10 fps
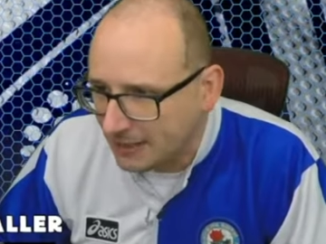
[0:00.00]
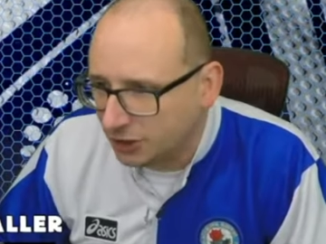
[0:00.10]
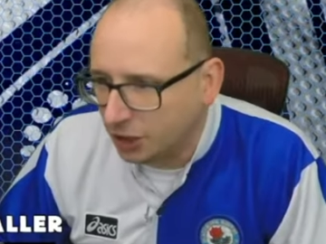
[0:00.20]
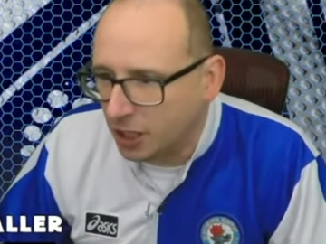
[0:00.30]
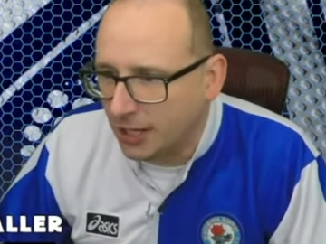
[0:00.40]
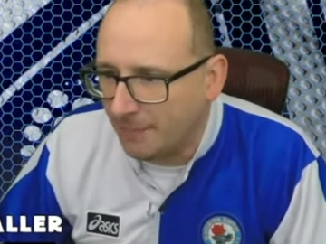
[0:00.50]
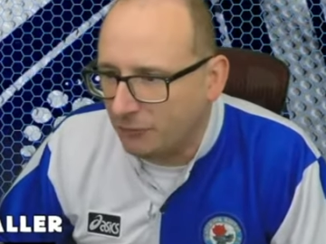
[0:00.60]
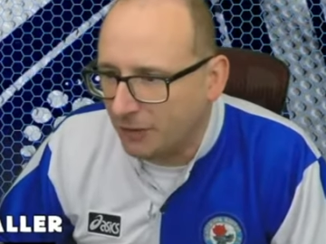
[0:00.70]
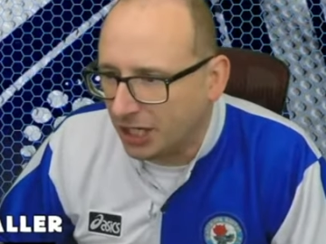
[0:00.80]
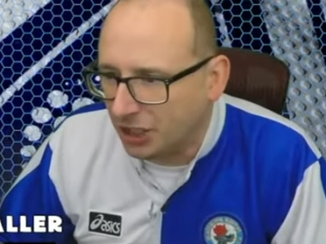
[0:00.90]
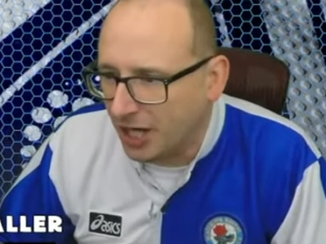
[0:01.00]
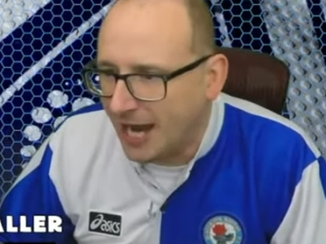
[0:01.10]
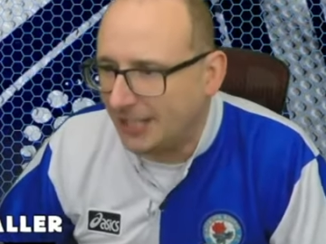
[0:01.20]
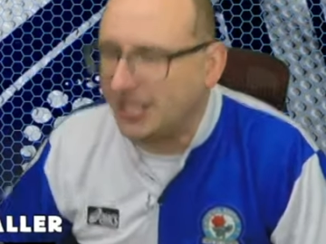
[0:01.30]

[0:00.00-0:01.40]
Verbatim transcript: Took a couple of ricochets.